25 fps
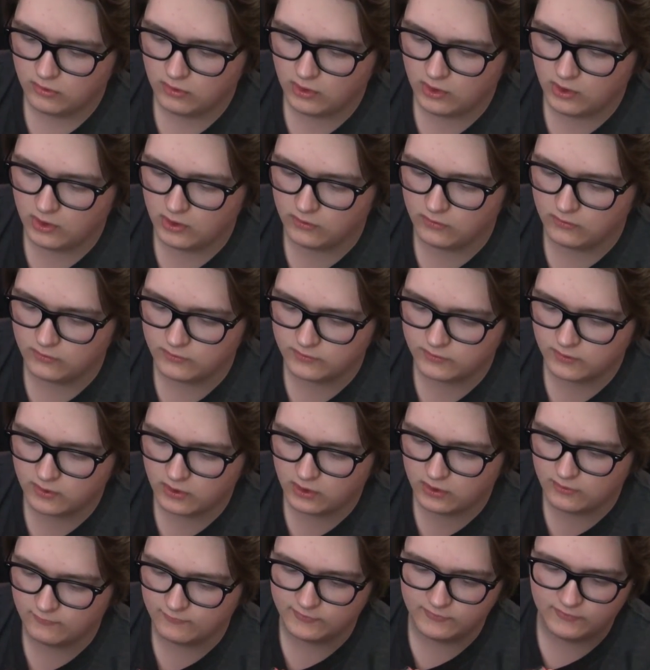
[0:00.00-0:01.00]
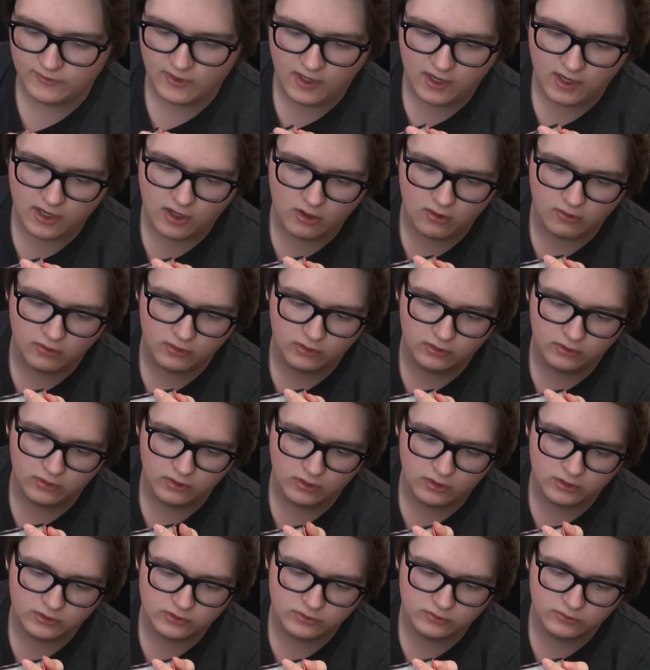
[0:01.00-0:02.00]
And there's kind of a tear in it,
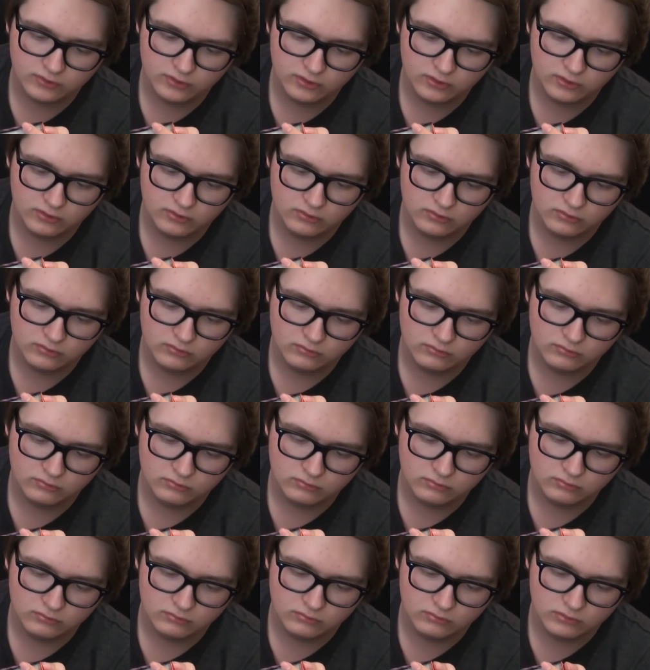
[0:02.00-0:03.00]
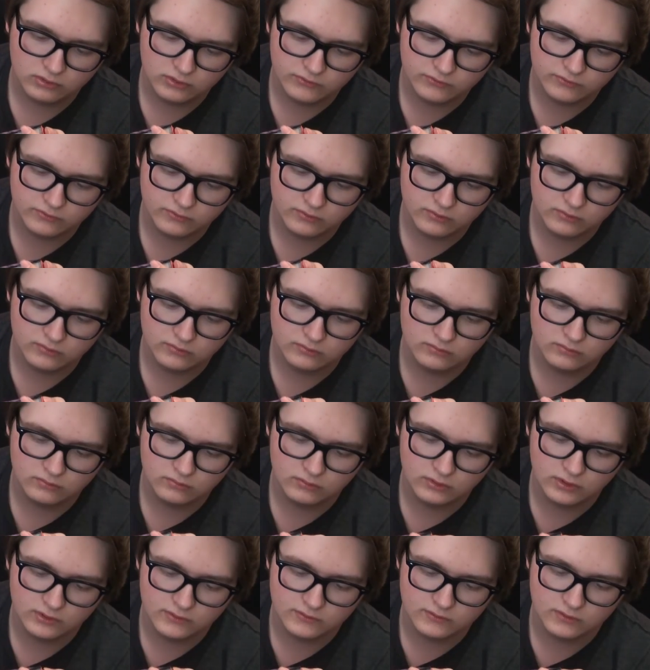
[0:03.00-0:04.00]
actually. That's
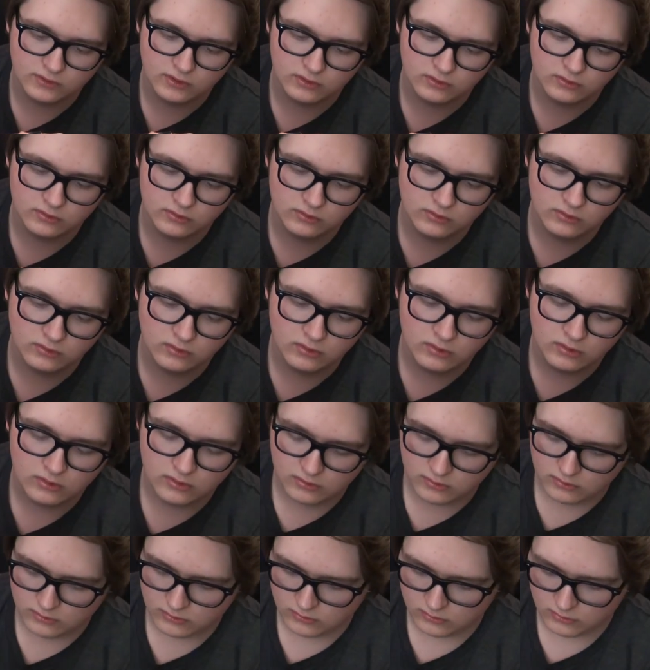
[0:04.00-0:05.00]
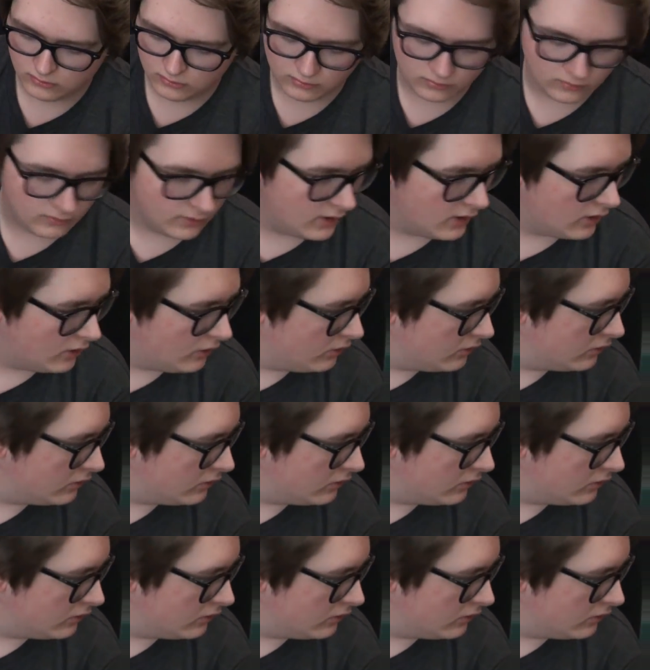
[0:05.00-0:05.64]
not good. Oh well.